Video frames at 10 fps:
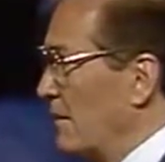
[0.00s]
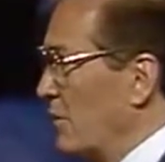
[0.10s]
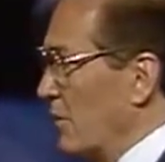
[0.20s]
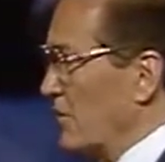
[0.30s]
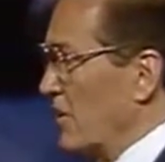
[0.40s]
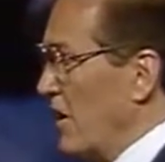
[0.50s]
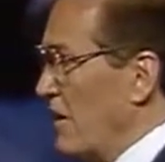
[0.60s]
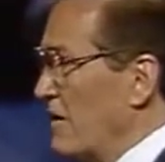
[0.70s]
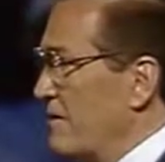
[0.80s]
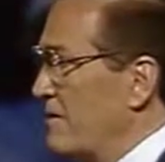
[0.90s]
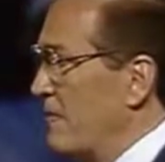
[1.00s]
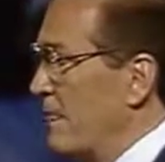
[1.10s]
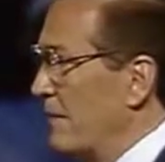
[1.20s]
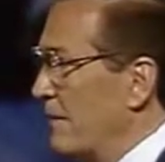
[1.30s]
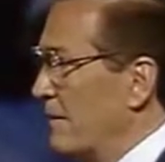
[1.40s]
Will you turn
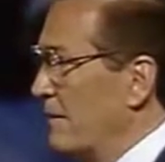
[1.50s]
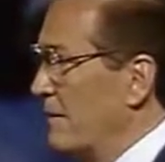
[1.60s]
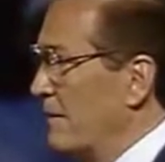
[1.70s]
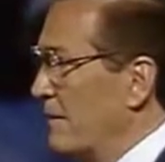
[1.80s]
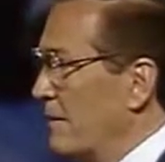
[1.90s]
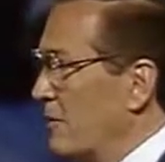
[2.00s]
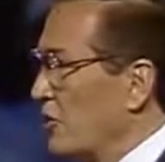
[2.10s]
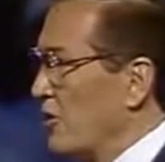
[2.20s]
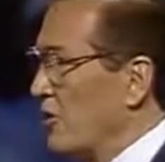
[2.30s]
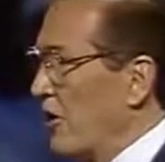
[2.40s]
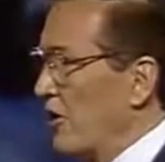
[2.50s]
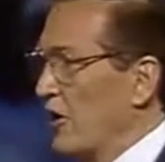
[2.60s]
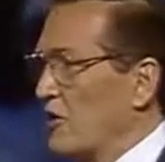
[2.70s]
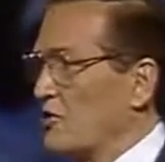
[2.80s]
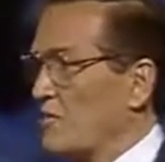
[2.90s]
to
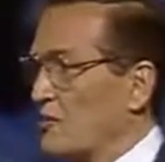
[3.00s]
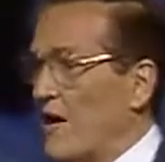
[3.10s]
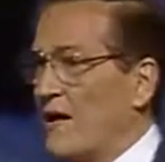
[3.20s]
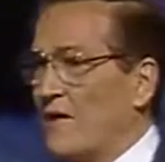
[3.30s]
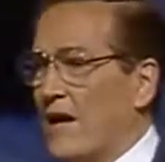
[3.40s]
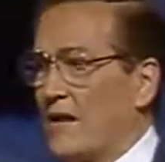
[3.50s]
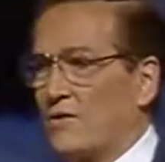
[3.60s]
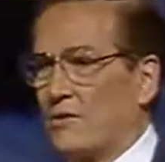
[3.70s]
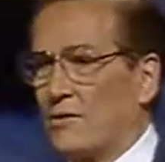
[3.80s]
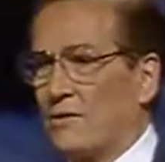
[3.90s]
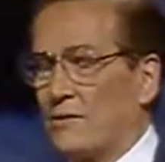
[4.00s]
materialism? Is that the answer?